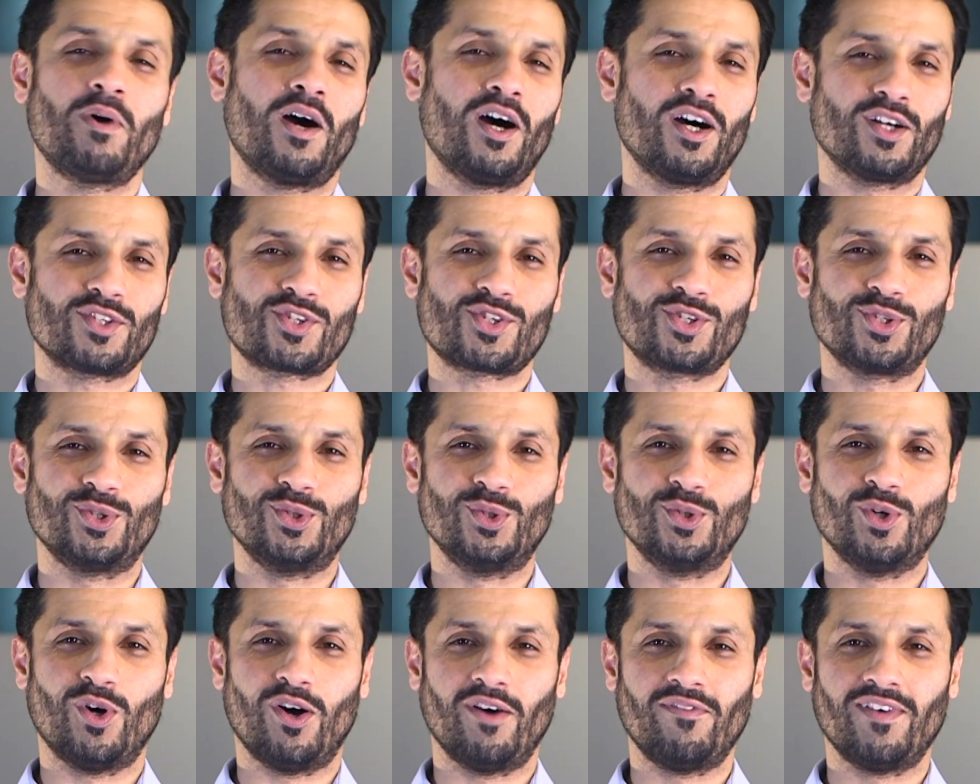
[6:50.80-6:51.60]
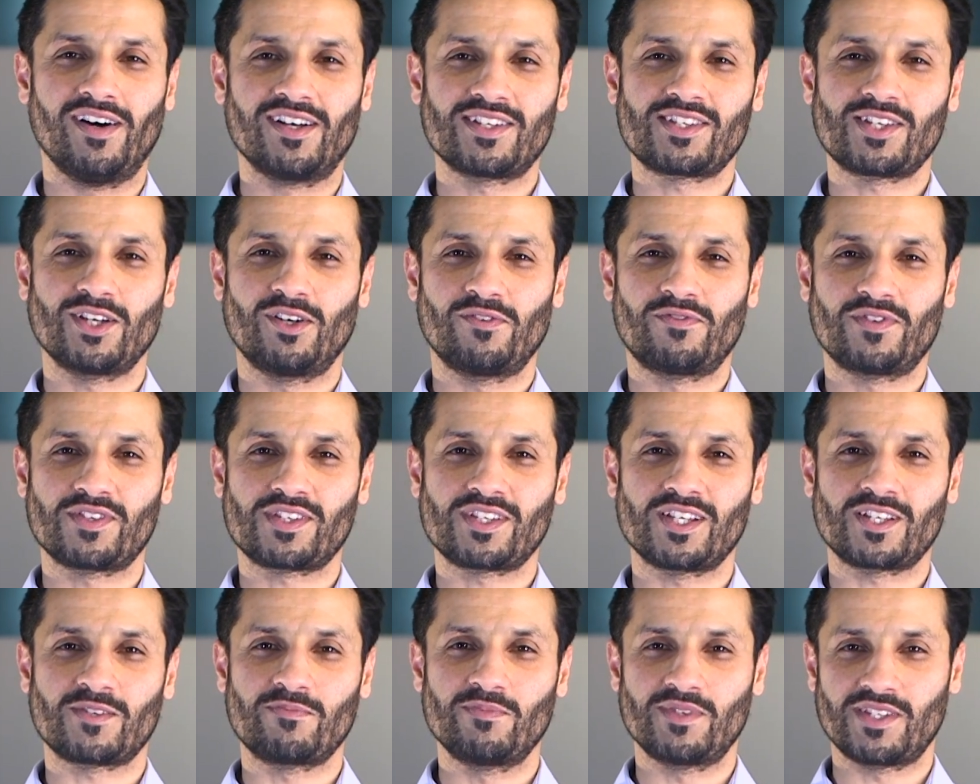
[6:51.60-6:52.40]
part 2 of our
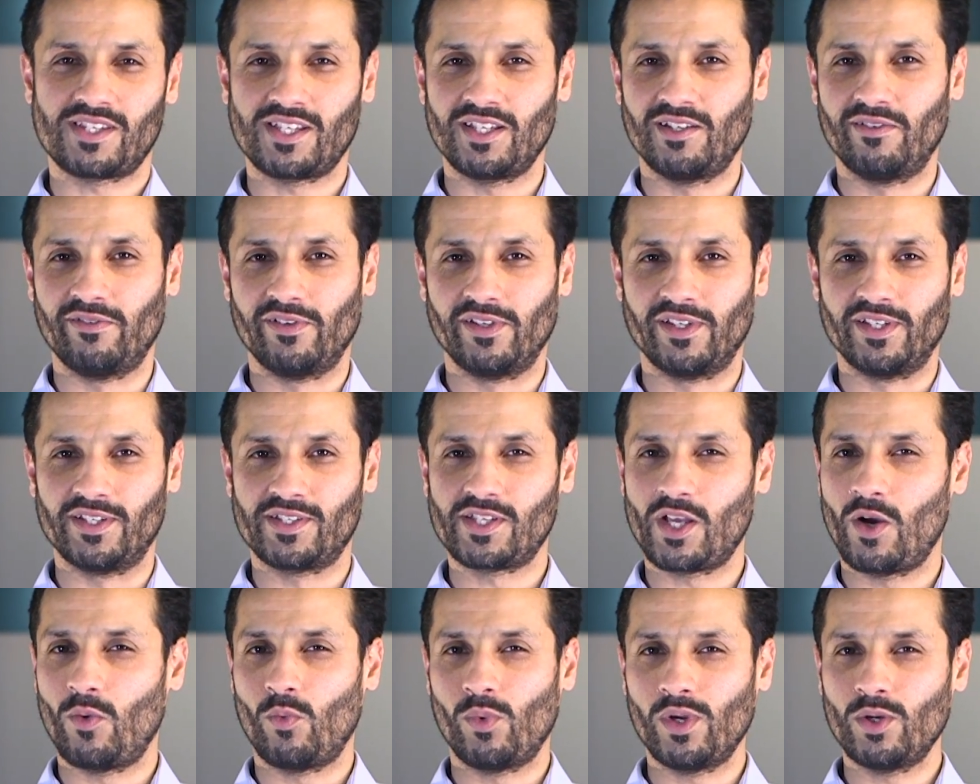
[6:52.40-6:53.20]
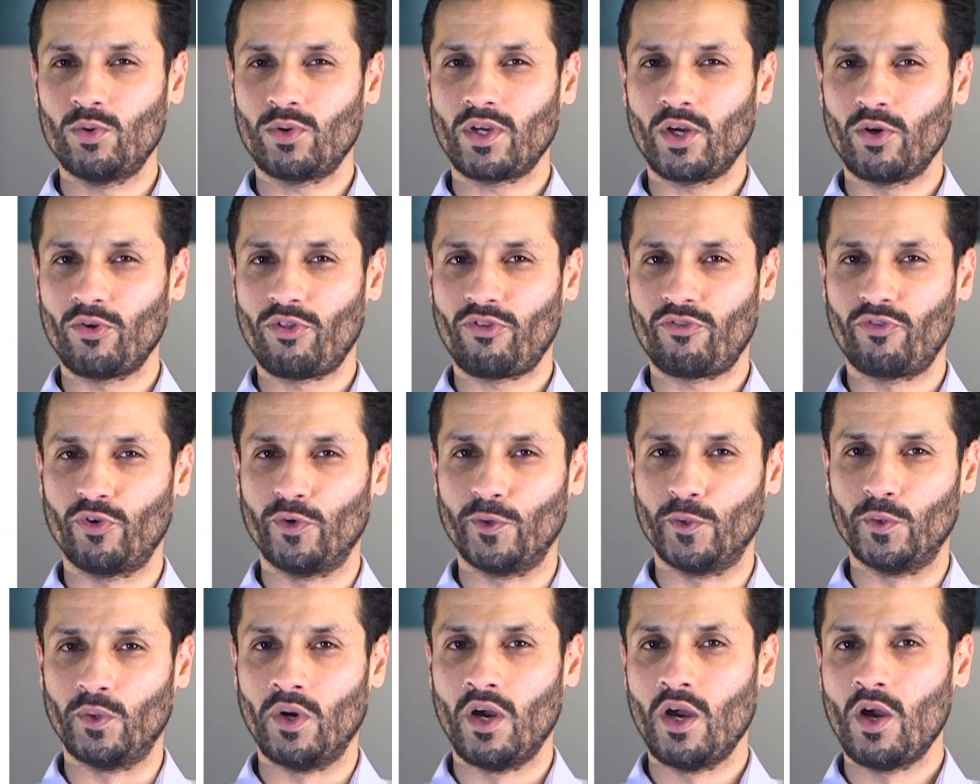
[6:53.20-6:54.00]
self-assessment series, we'll go
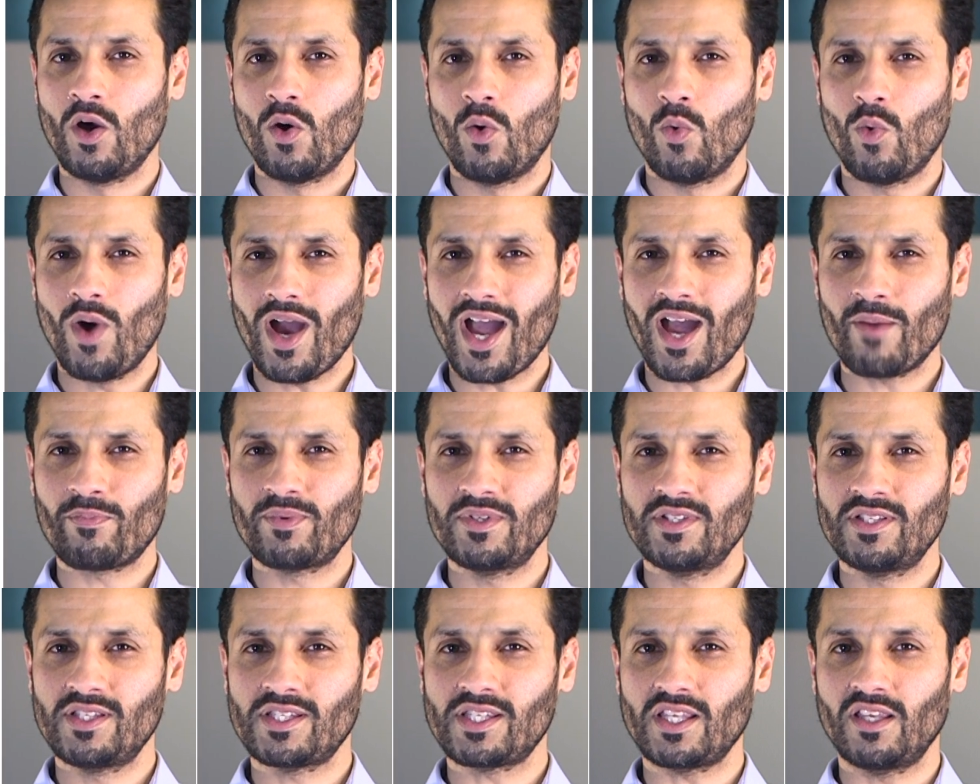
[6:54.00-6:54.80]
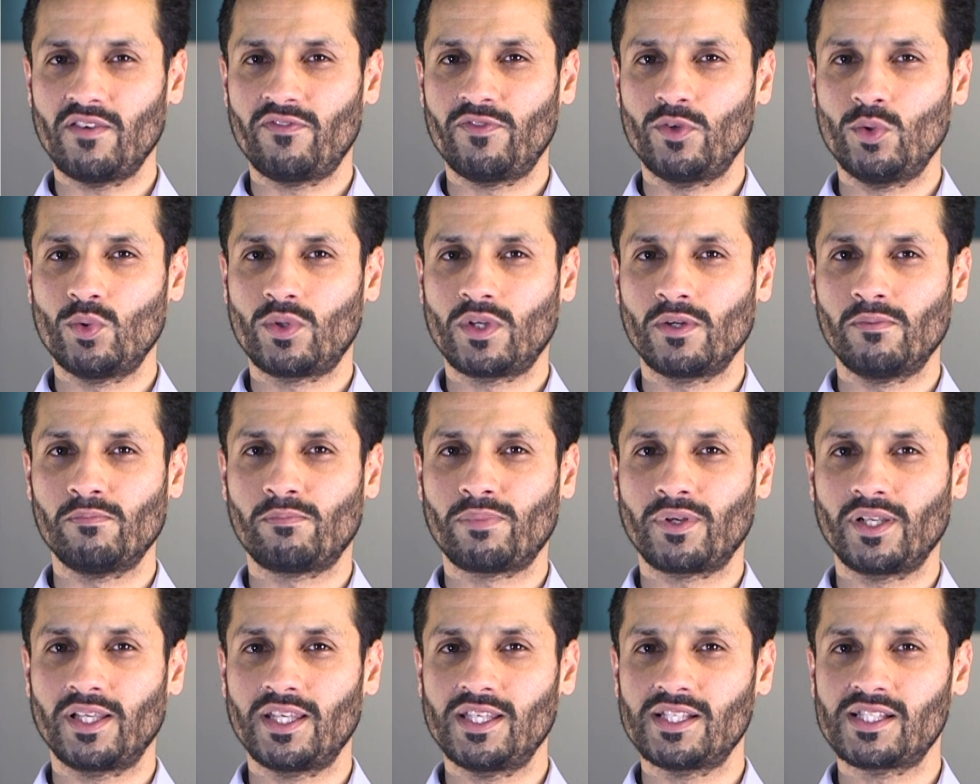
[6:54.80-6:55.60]
through what happens if you
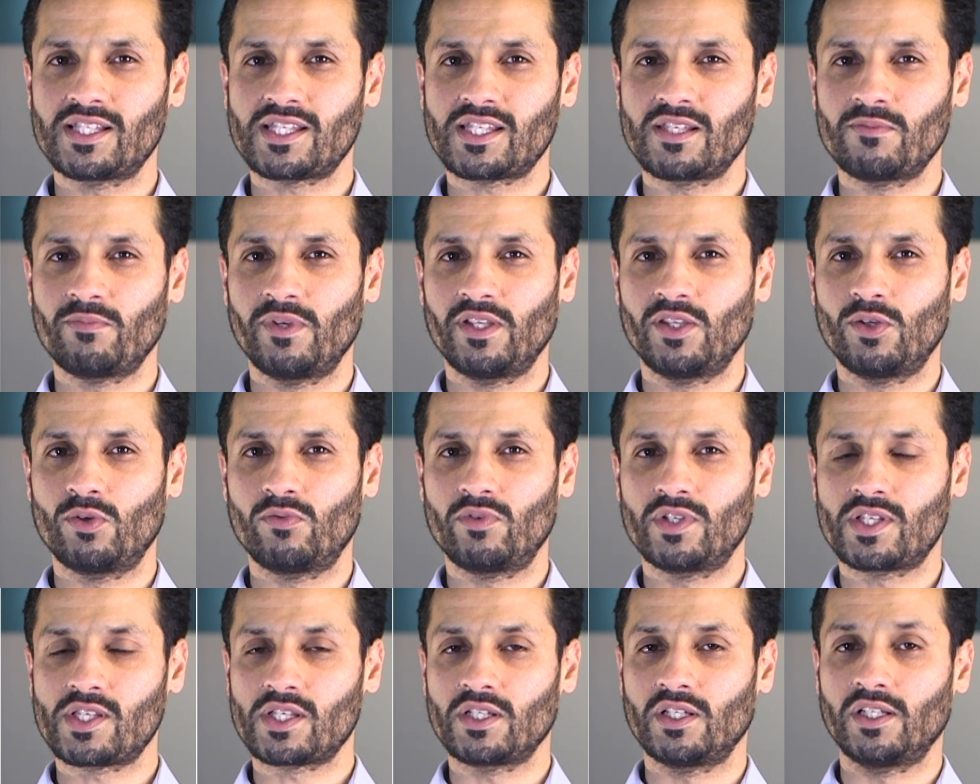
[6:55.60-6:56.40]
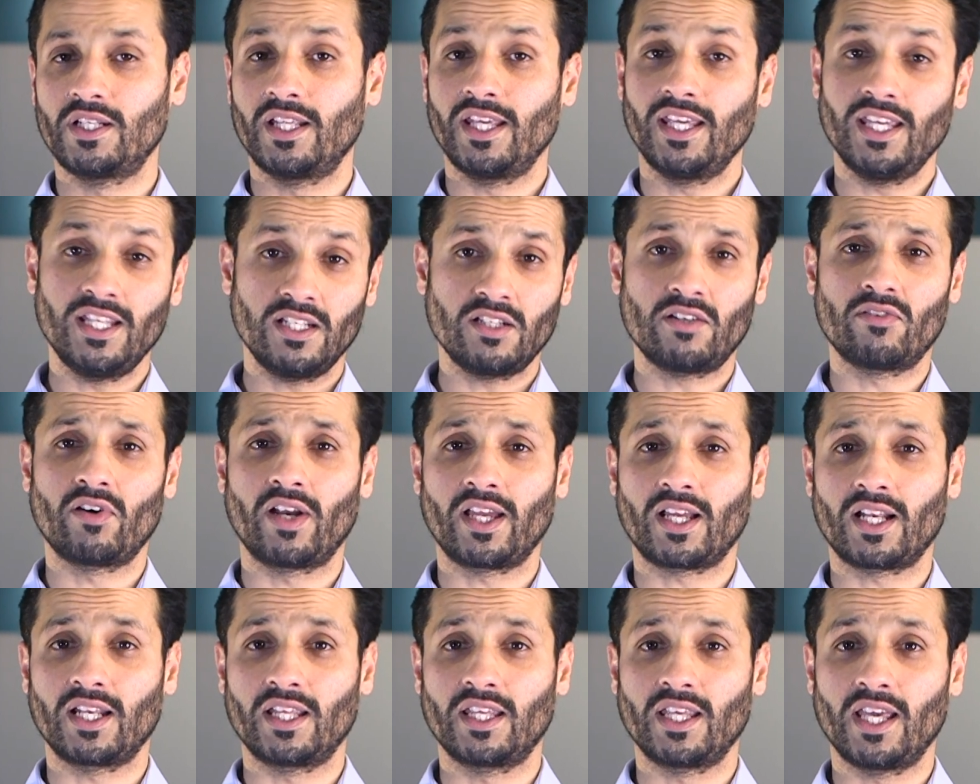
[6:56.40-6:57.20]
complete and submit your return
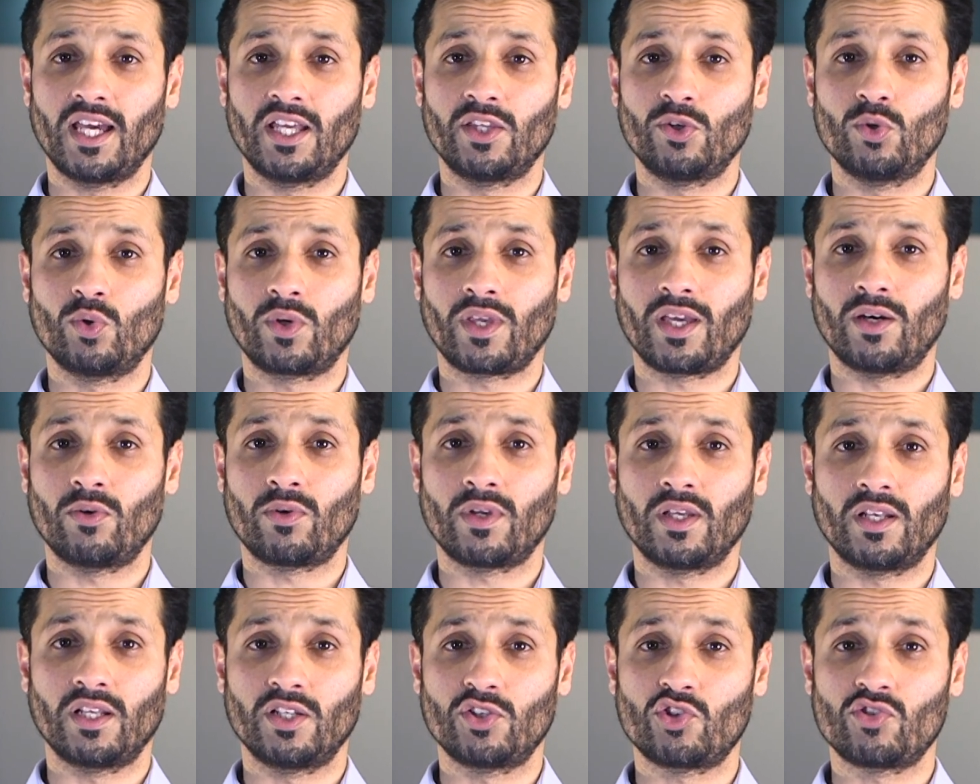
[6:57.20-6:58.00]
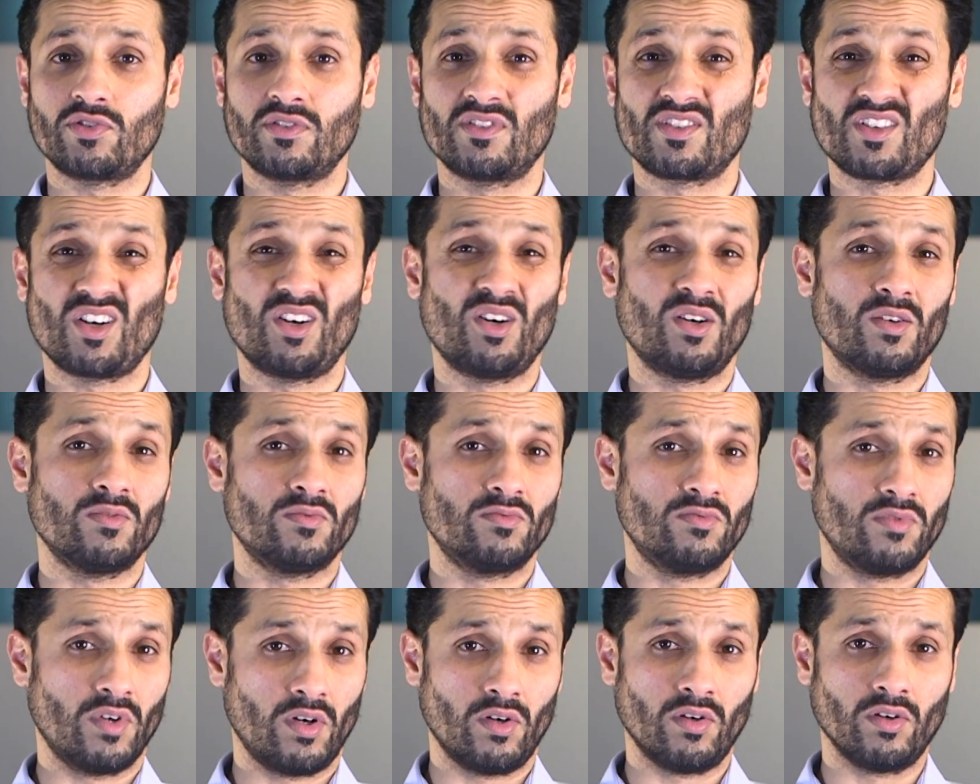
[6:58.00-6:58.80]
incorrectly and your calculations are
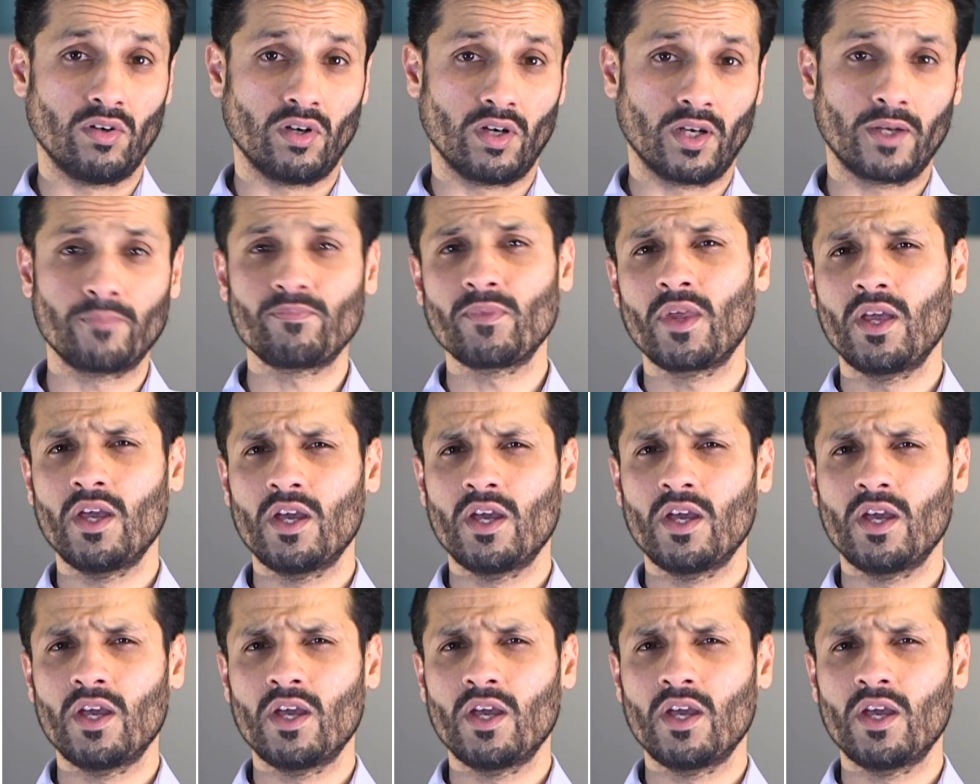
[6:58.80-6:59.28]
wrong,